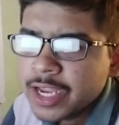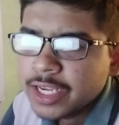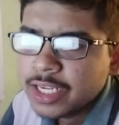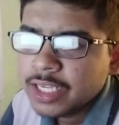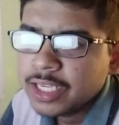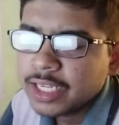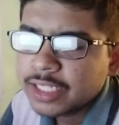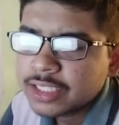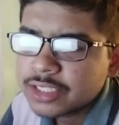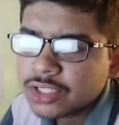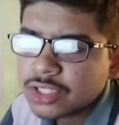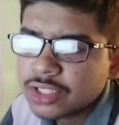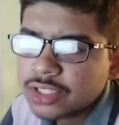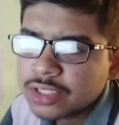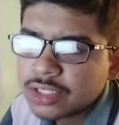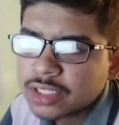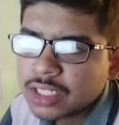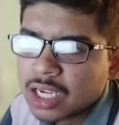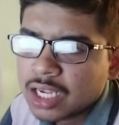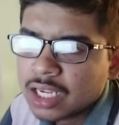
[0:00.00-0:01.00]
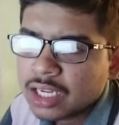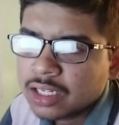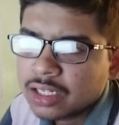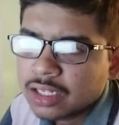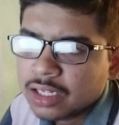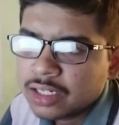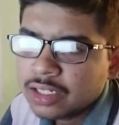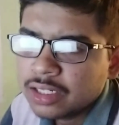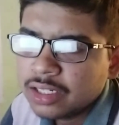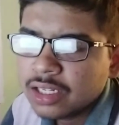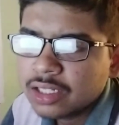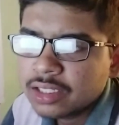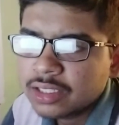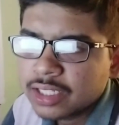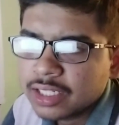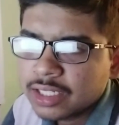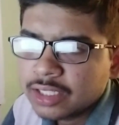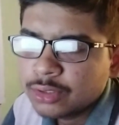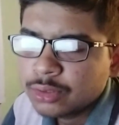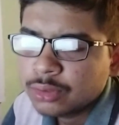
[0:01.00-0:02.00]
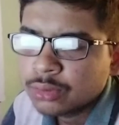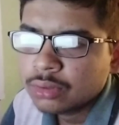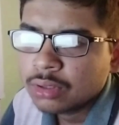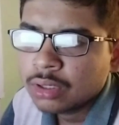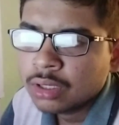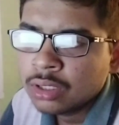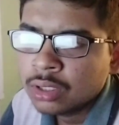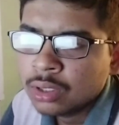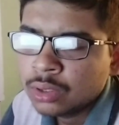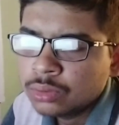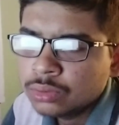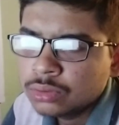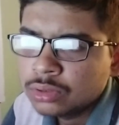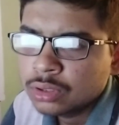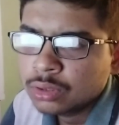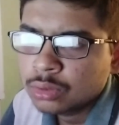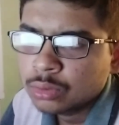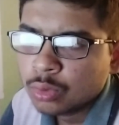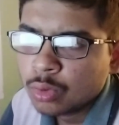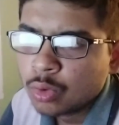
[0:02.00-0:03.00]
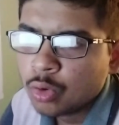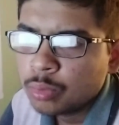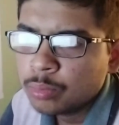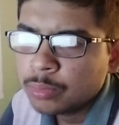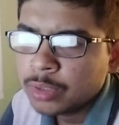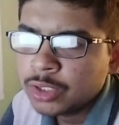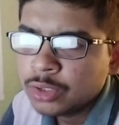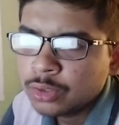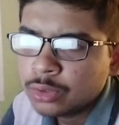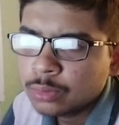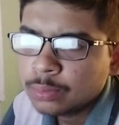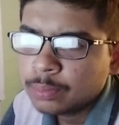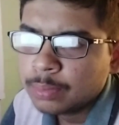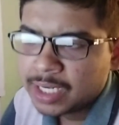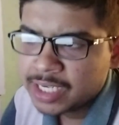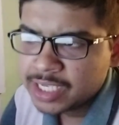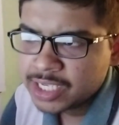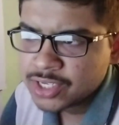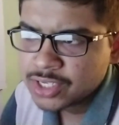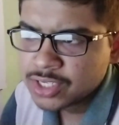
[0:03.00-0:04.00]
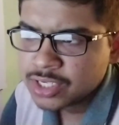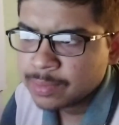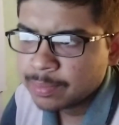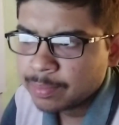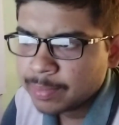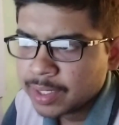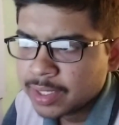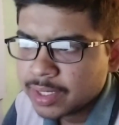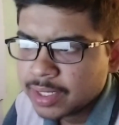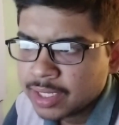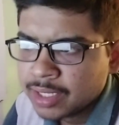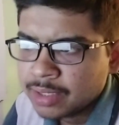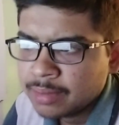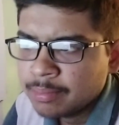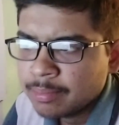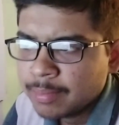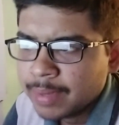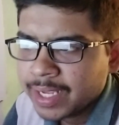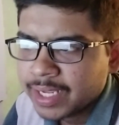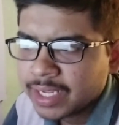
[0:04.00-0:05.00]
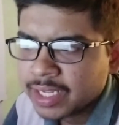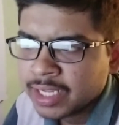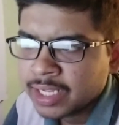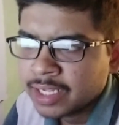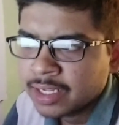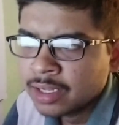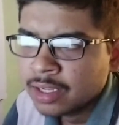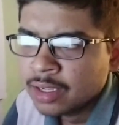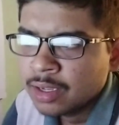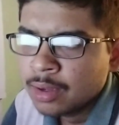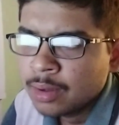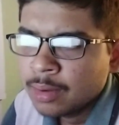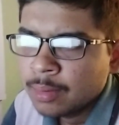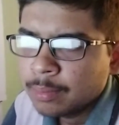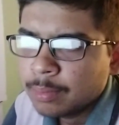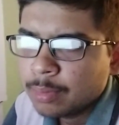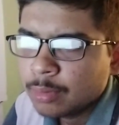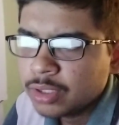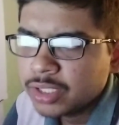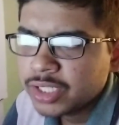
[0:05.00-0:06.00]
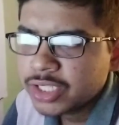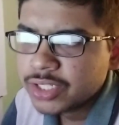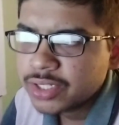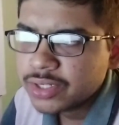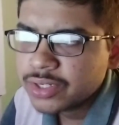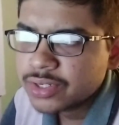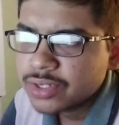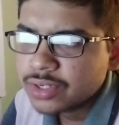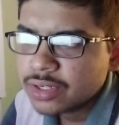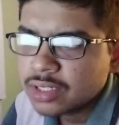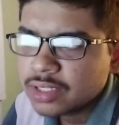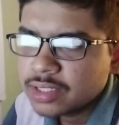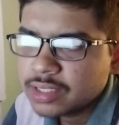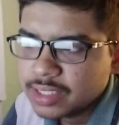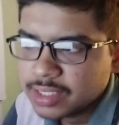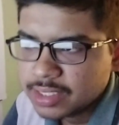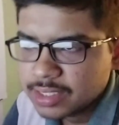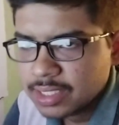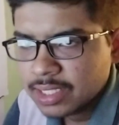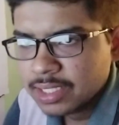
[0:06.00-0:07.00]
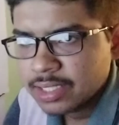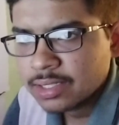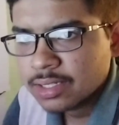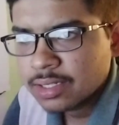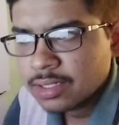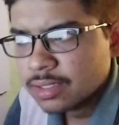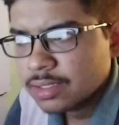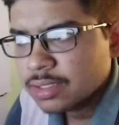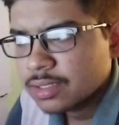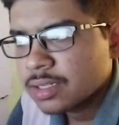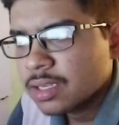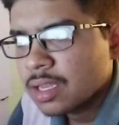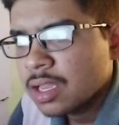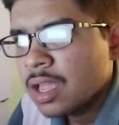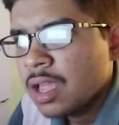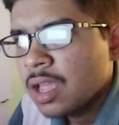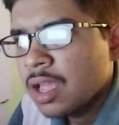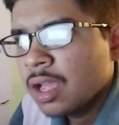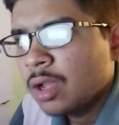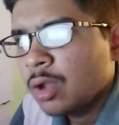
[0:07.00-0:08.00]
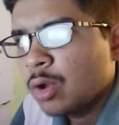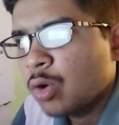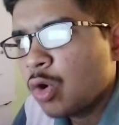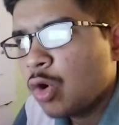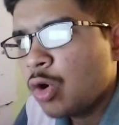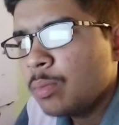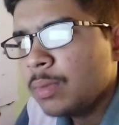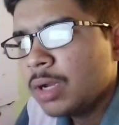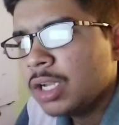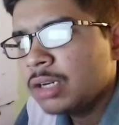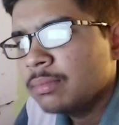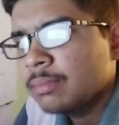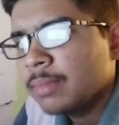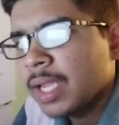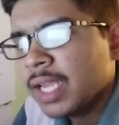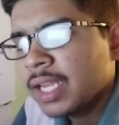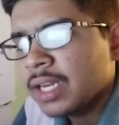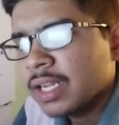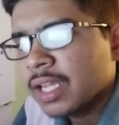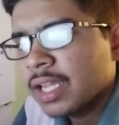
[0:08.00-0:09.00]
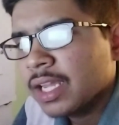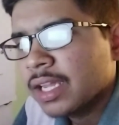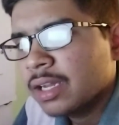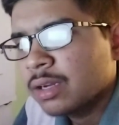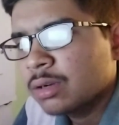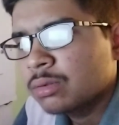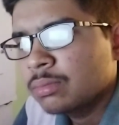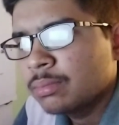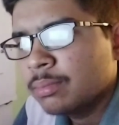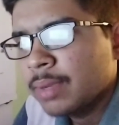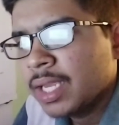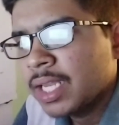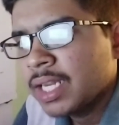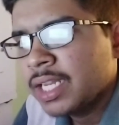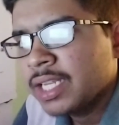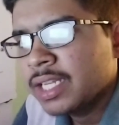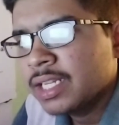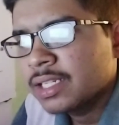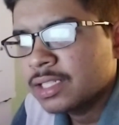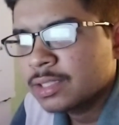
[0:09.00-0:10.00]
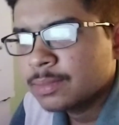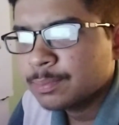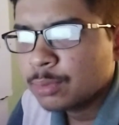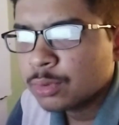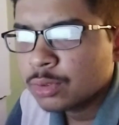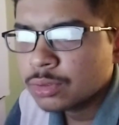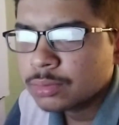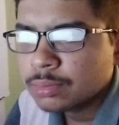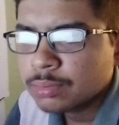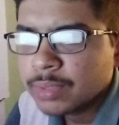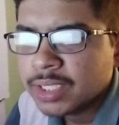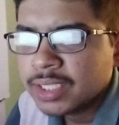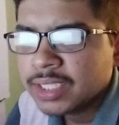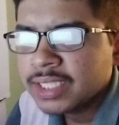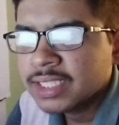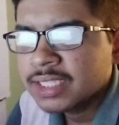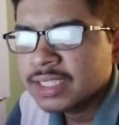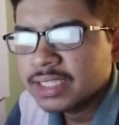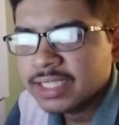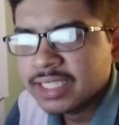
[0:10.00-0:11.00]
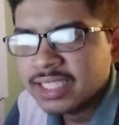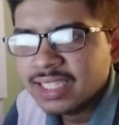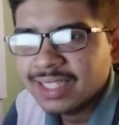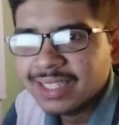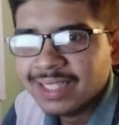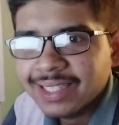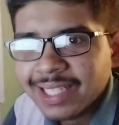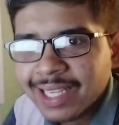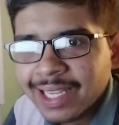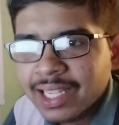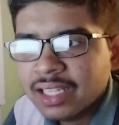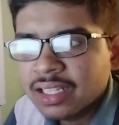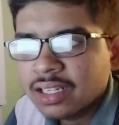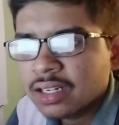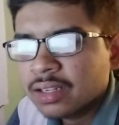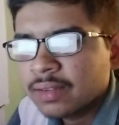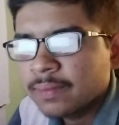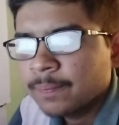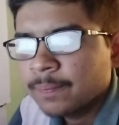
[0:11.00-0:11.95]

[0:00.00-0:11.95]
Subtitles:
Elections are conducted to allow the common to participate in making political decisions. Common men have many responsibilities in their